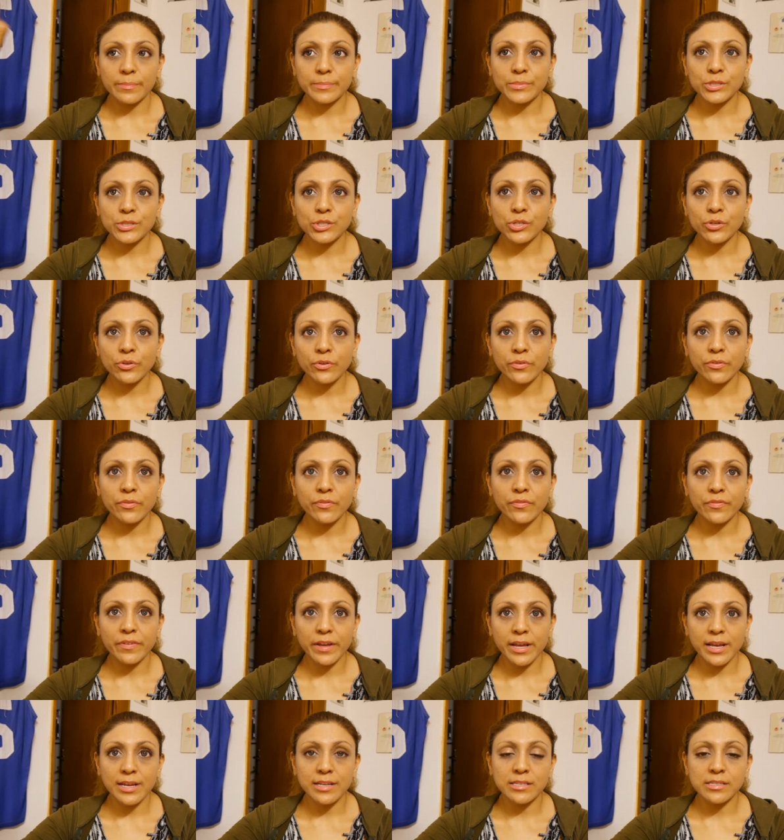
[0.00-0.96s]
Too
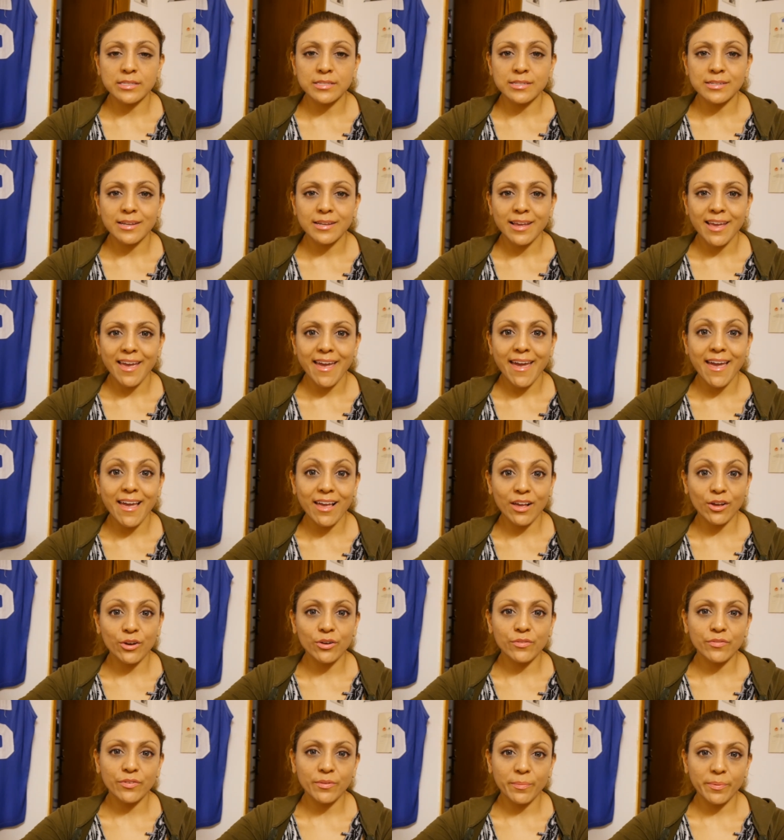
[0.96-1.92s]
Faced
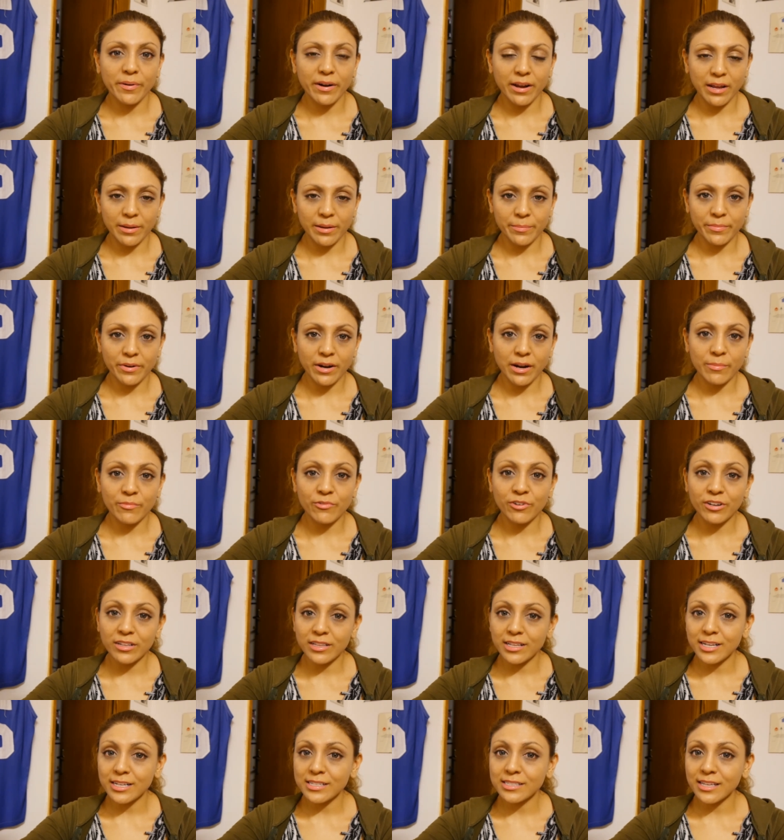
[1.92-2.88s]
Hangover Primer. I'm
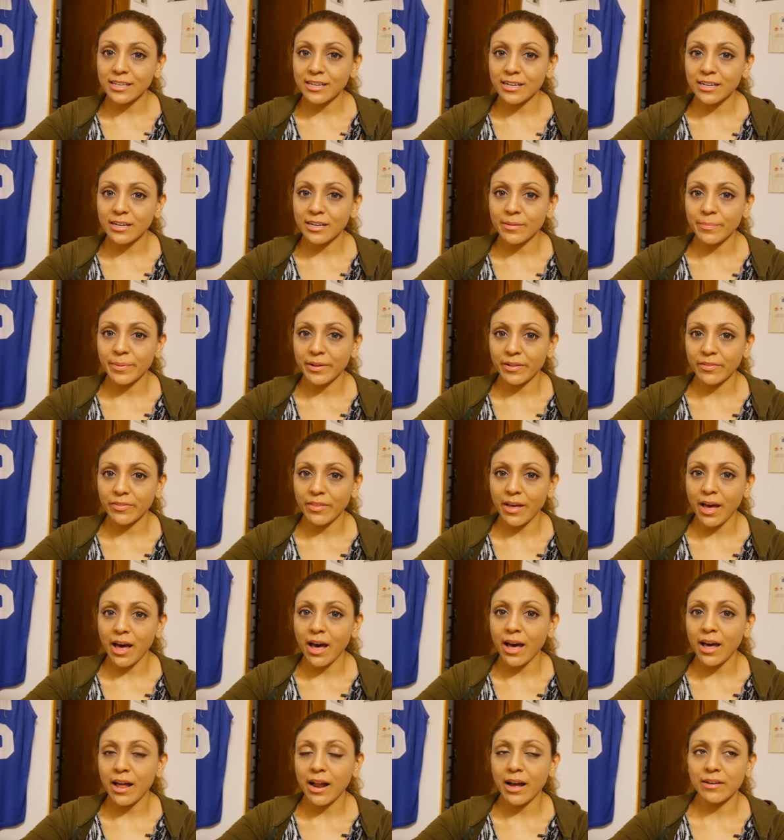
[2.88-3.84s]
really excited about
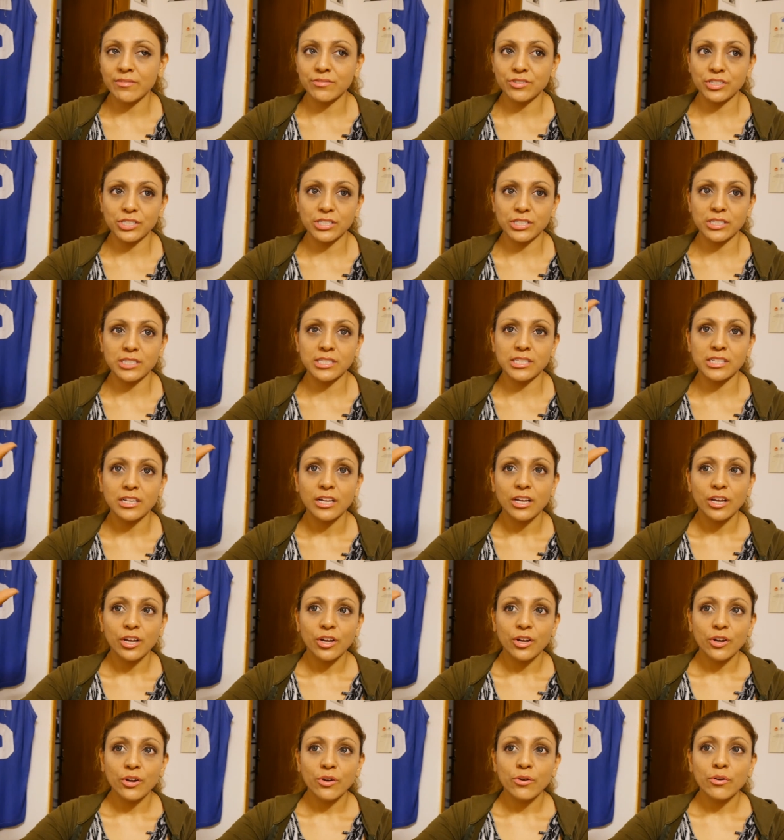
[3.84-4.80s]
that. I've just
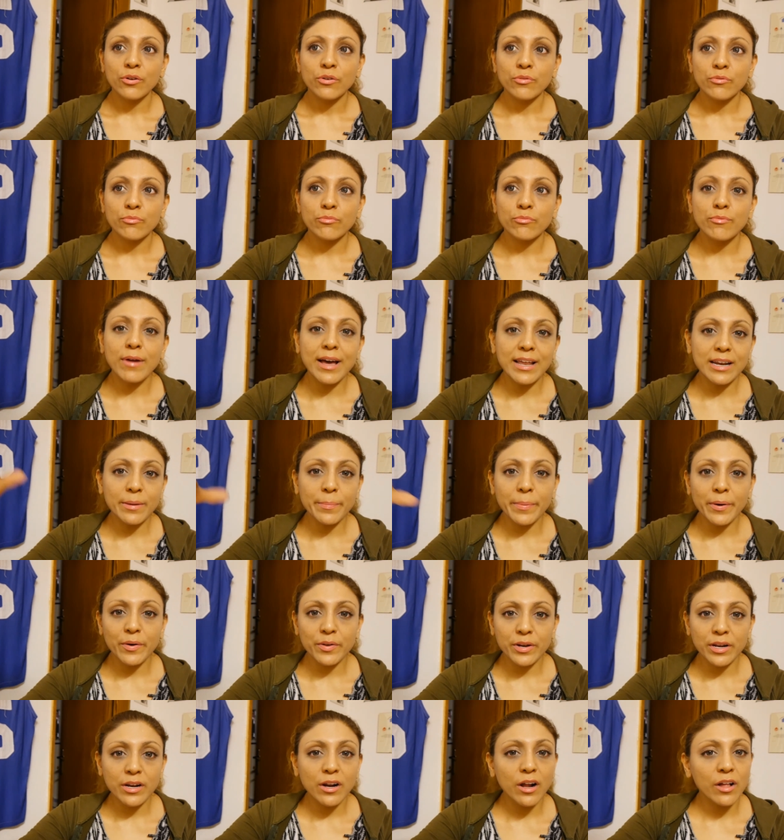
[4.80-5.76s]
read
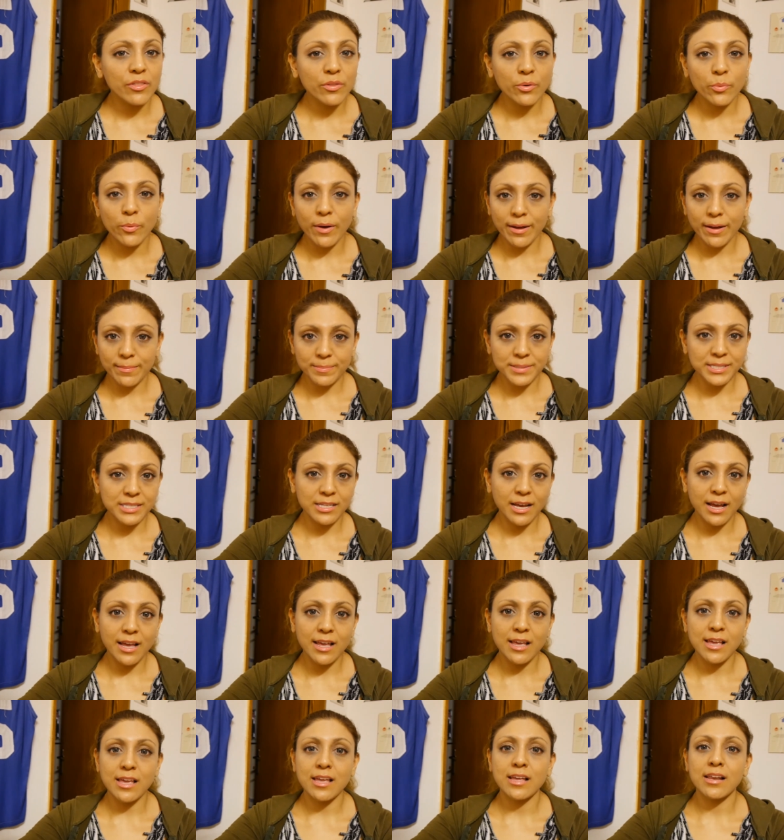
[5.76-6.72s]
about it on the
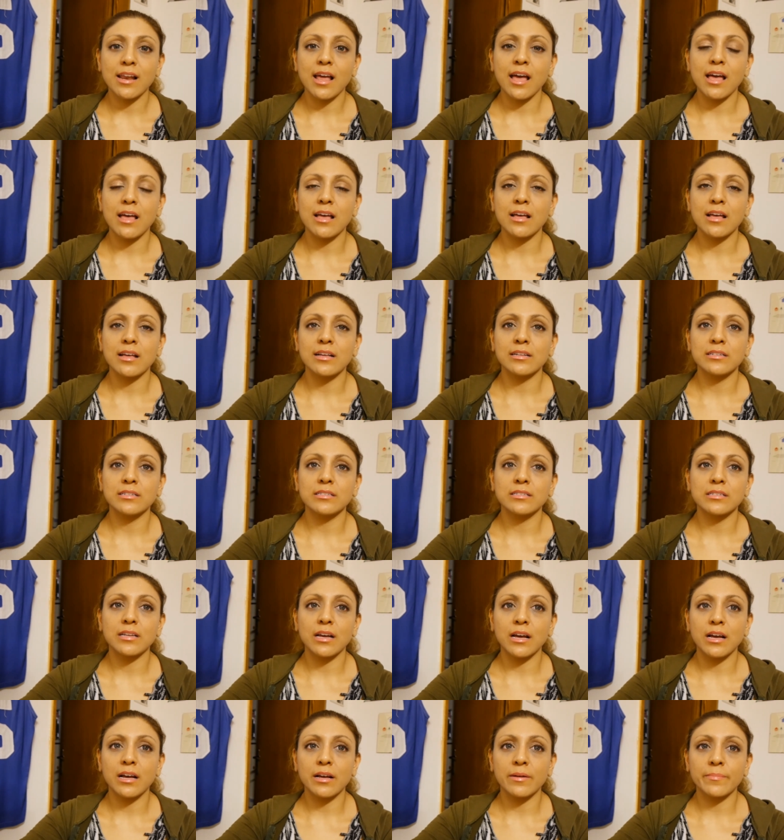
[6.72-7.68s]
website and
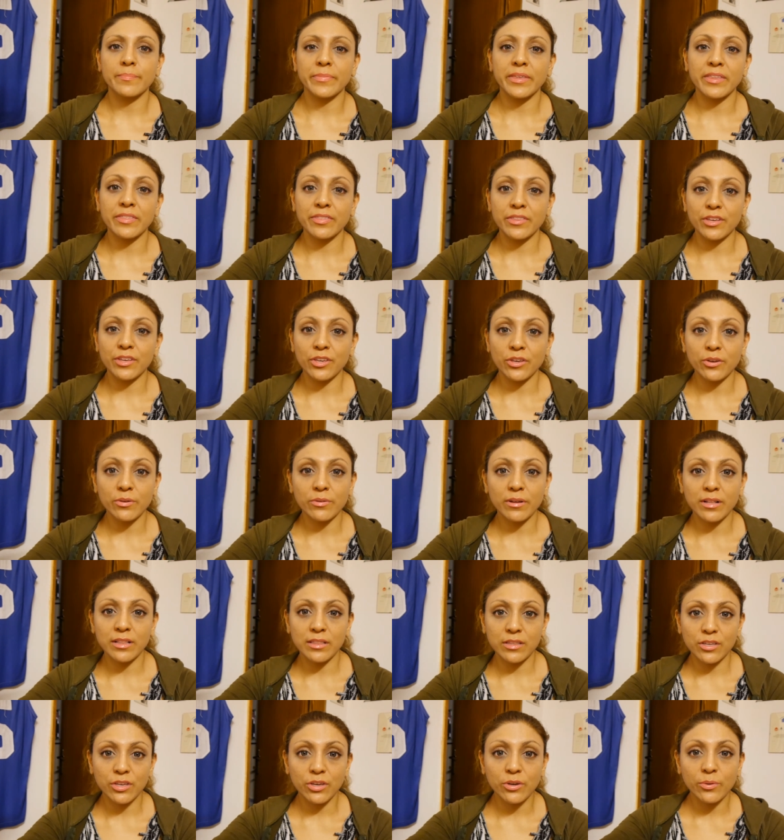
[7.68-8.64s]
in
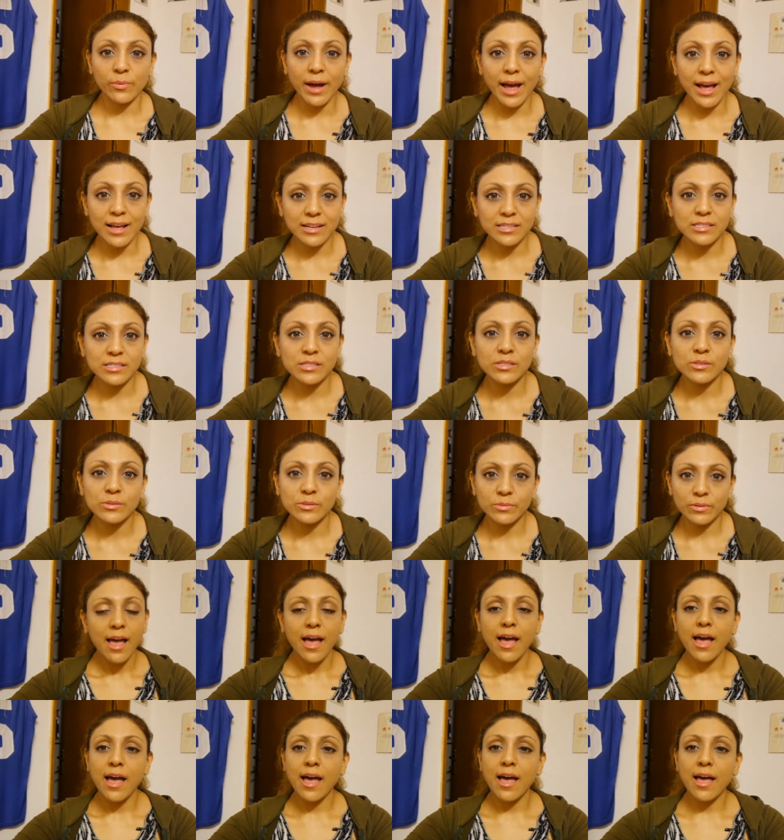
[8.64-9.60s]
the US,
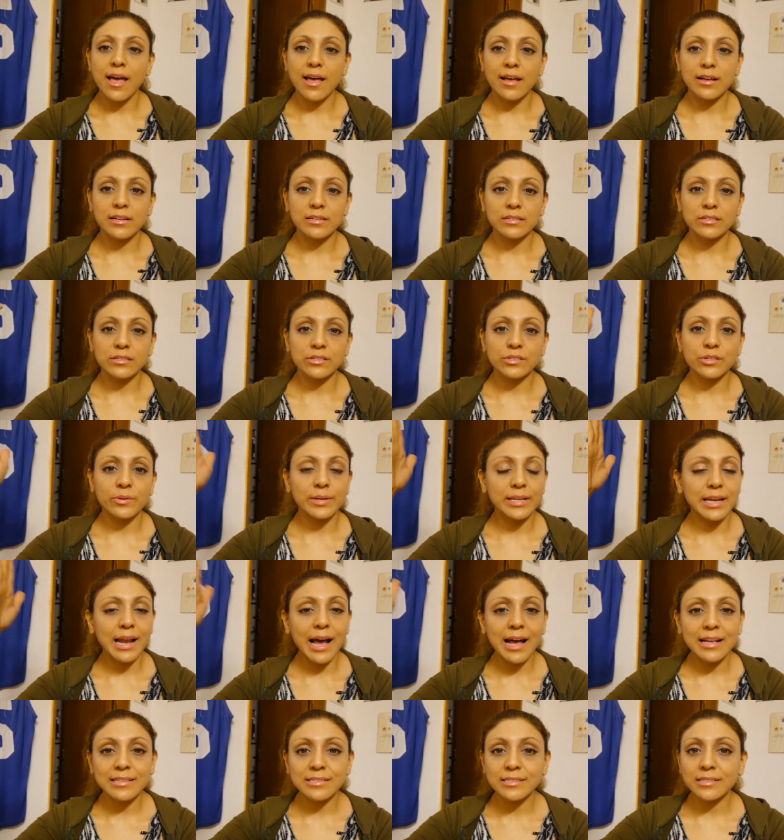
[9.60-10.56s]
and so it
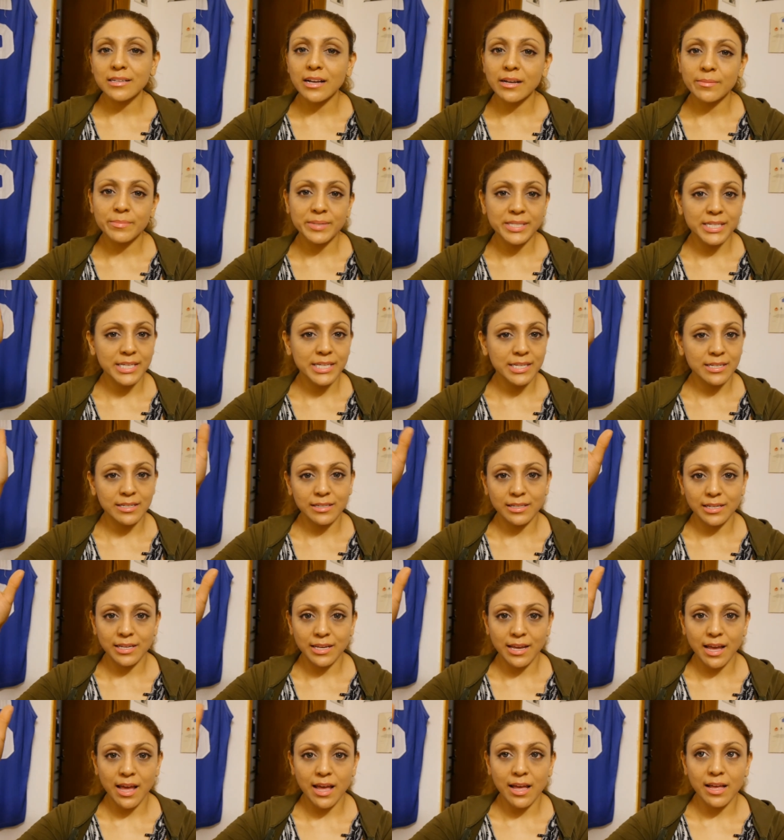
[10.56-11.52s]
hasn't come to
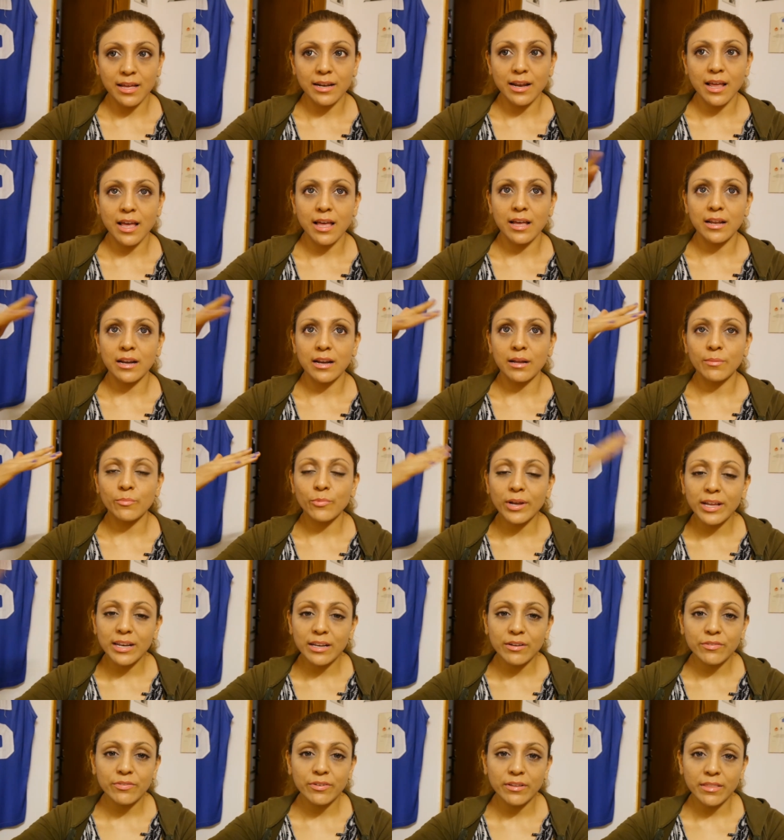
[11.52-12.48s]
Italy yet, and I'm
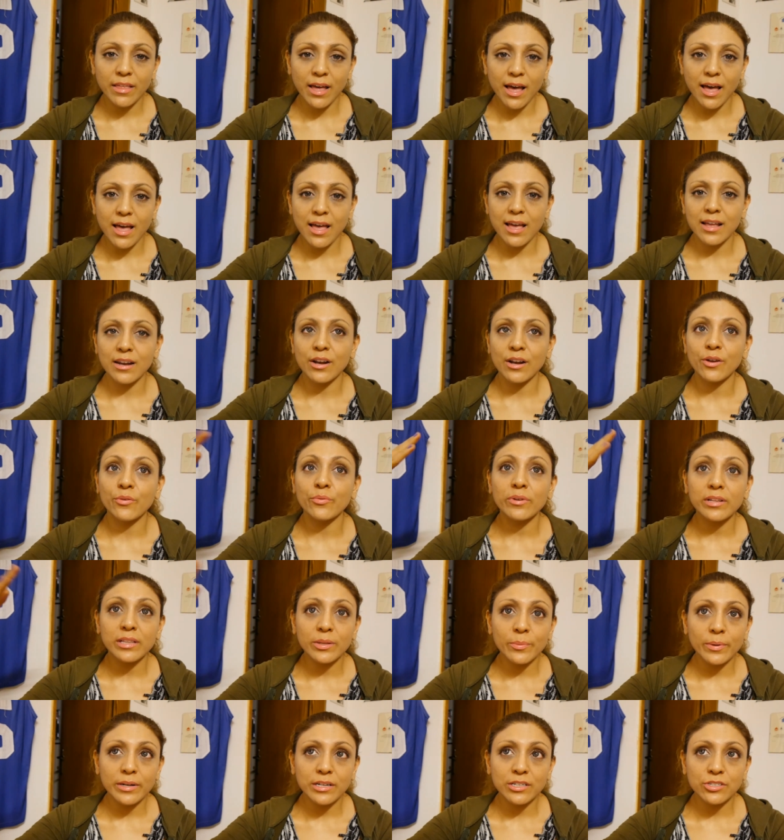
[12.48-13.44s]
waiting for that, and I
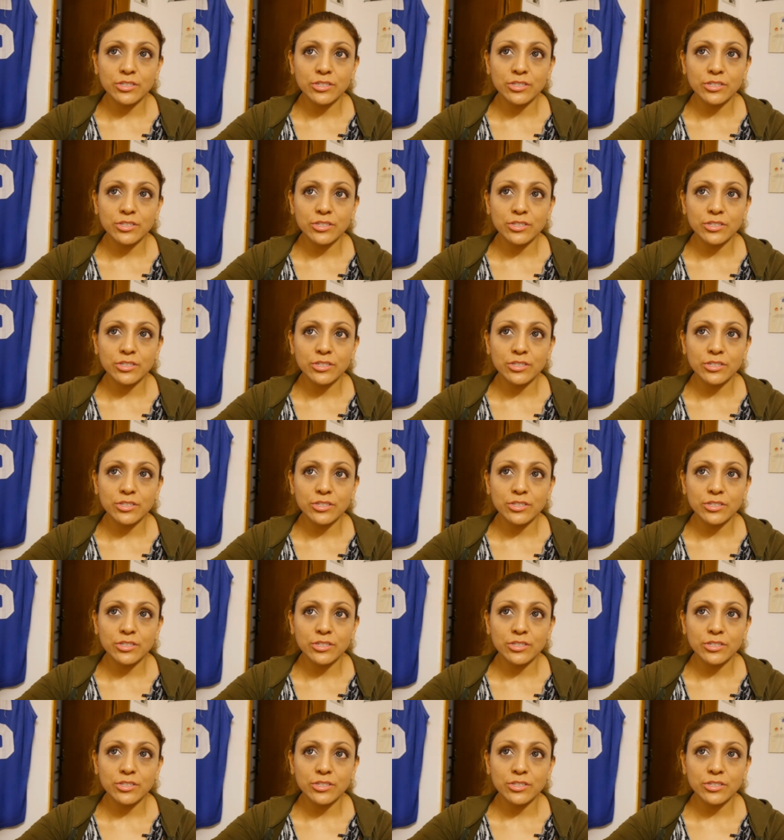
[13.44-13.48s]
really want to